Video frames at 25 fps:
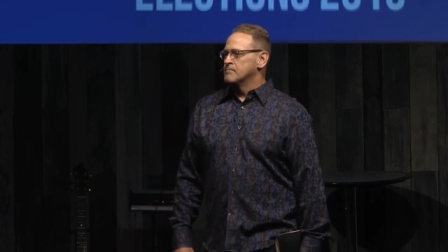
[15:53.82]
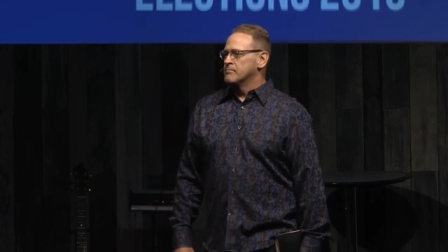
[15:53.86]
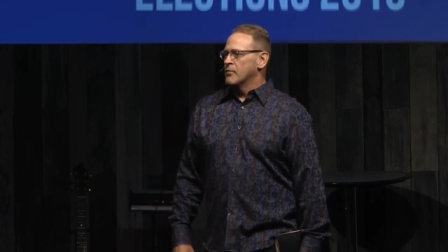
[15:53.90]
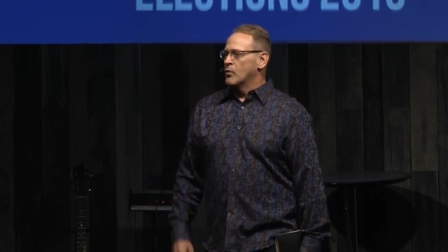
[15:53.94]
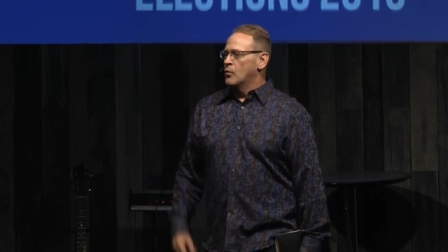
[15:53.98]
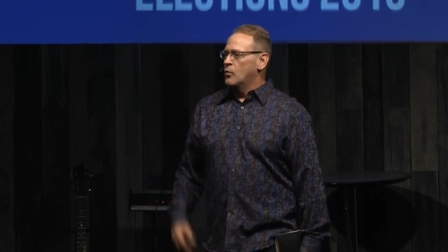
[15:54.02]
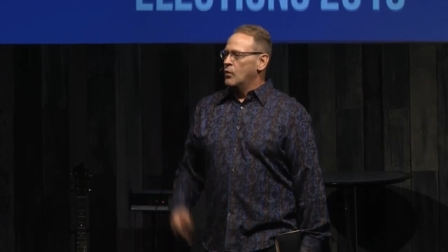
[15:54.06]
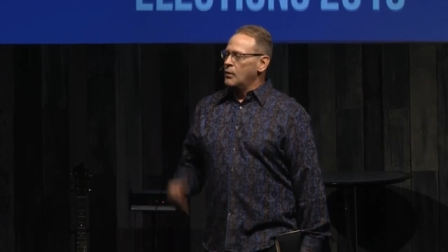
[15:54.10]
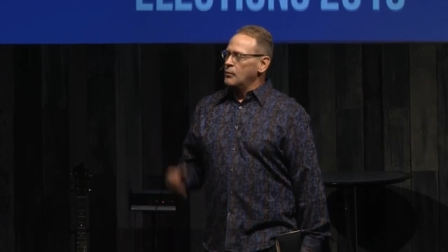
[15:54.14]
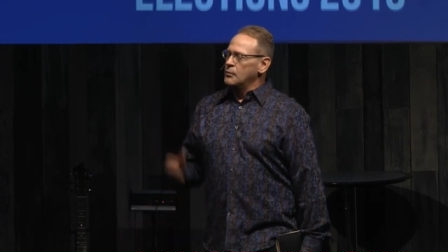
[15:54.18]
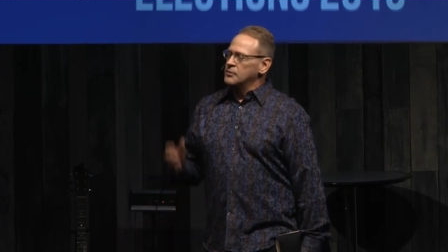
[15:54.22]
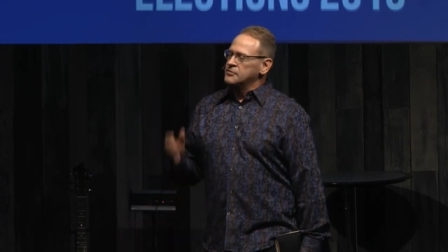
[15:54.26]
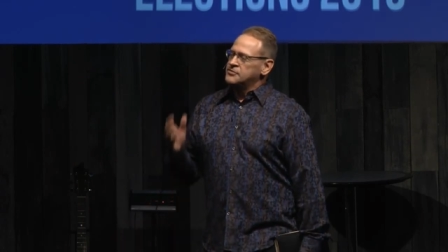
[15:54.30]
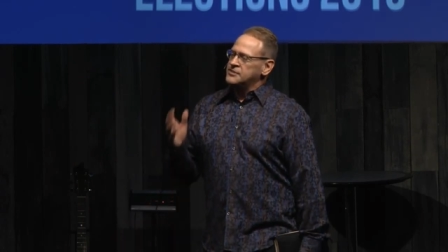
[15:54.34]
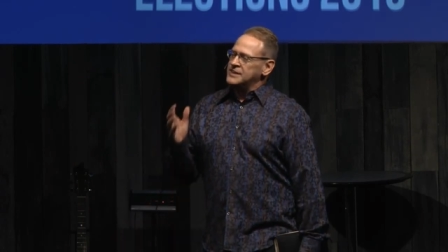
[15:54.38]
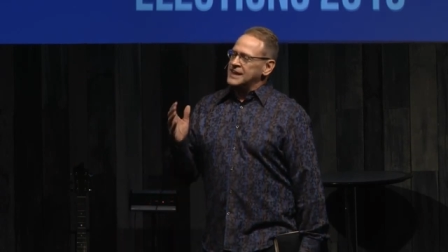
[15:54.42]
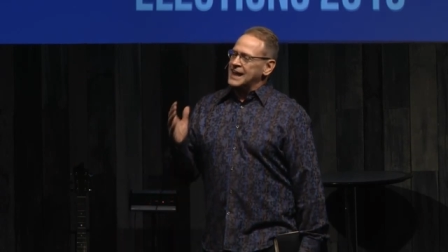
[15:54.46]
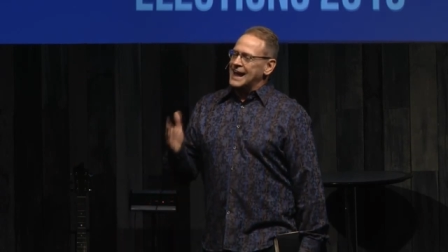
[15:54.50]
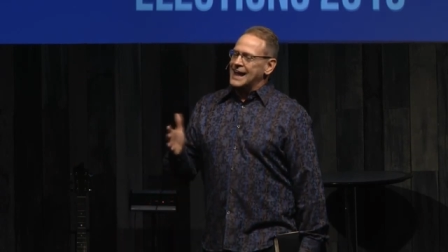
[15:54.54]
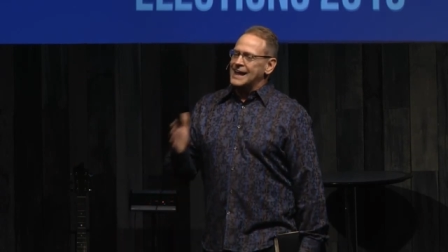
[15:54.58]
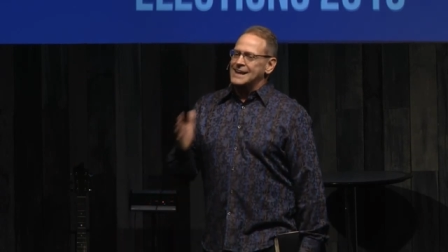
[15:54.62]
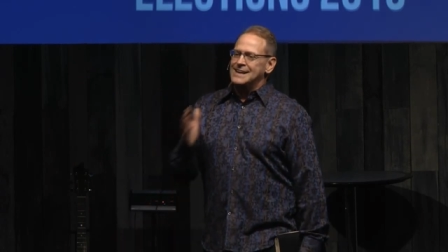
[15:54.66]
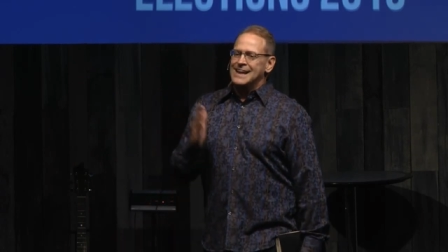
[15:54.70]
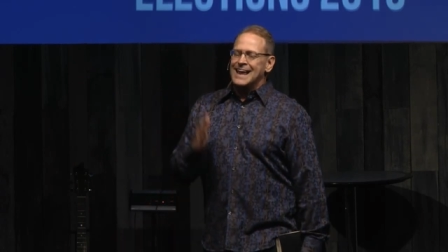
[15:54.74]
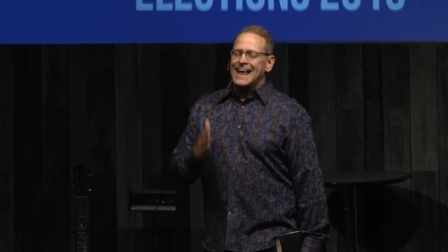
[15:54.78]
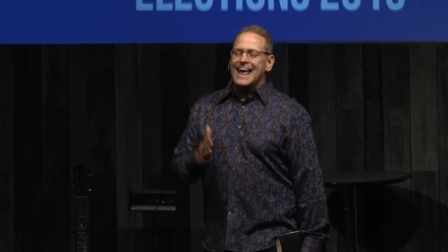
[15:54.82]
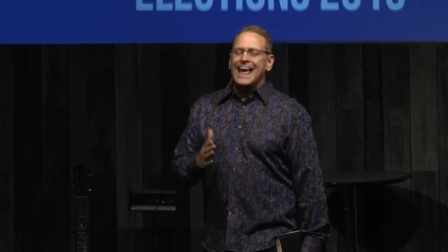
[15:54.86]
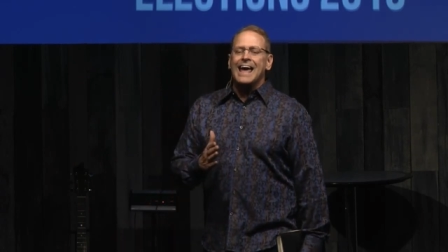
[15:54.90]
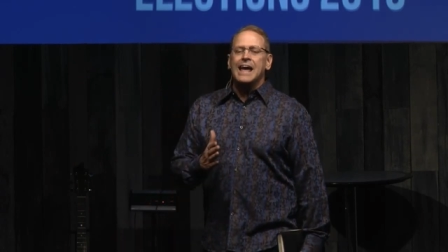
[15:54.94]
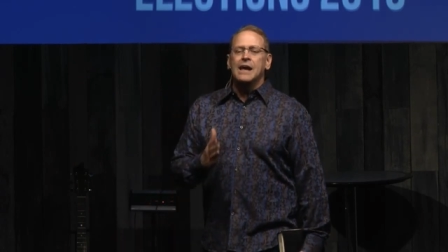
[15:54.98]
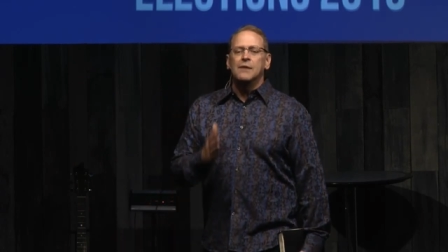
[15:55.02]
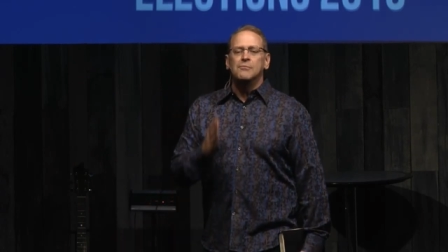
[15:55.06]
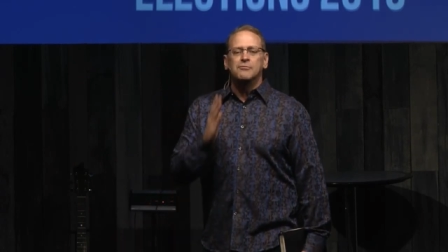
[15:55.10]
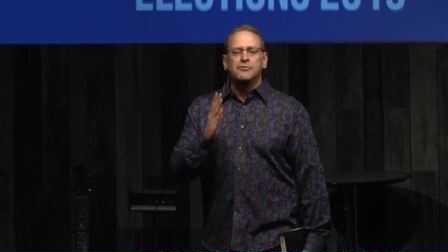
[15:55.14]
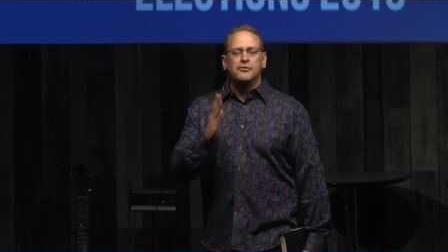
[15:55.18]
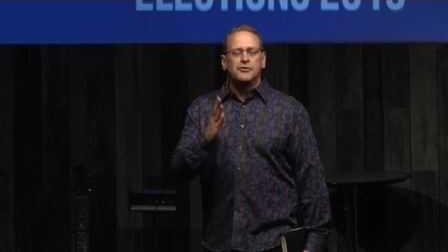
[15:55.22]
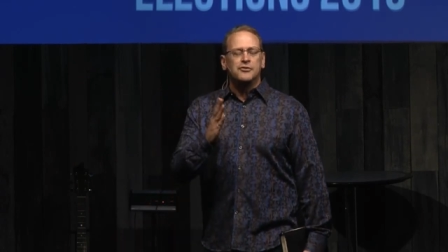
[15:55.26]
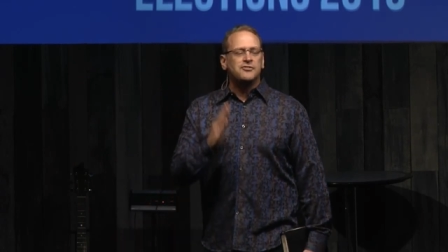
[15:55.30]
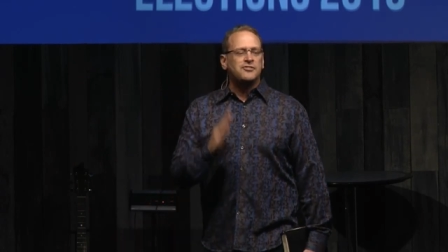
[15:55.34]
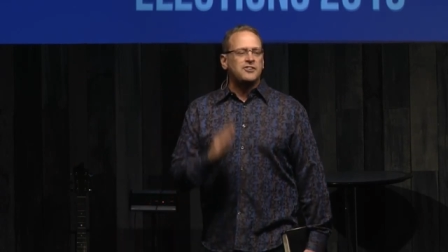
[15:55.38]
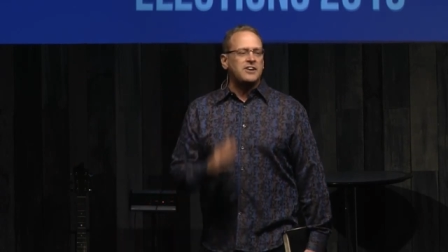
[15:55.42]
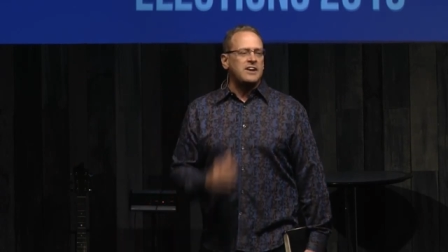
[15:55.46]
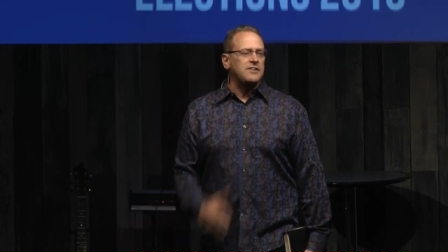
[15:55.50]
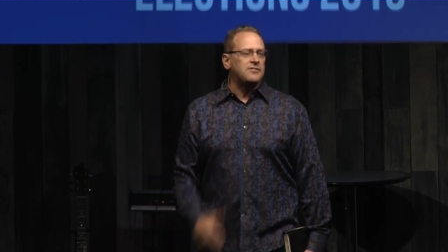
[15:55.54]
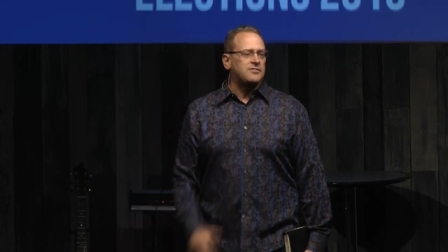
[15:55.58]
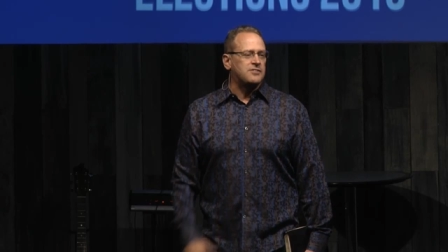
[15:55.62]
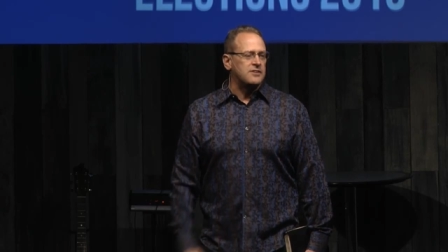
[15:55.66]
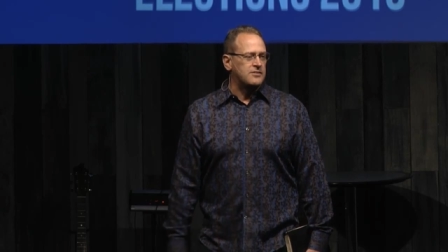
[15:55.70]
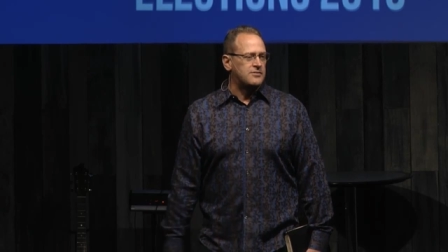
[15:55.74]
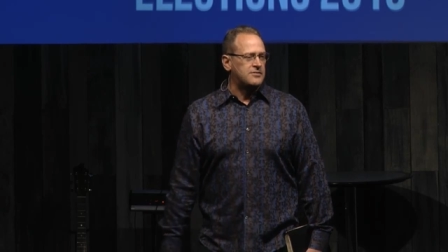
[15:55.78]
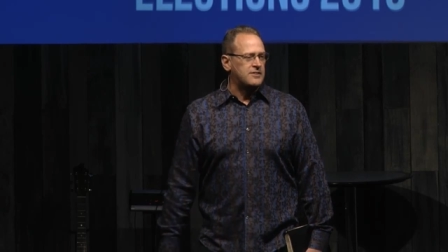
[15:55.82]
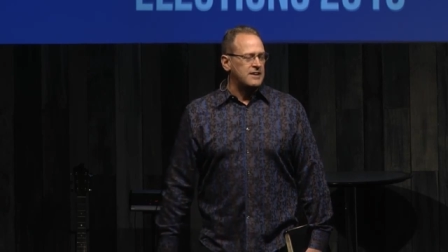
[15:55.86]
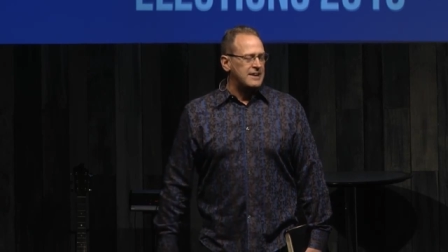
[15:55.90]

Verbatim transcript: What was the end game for Jesus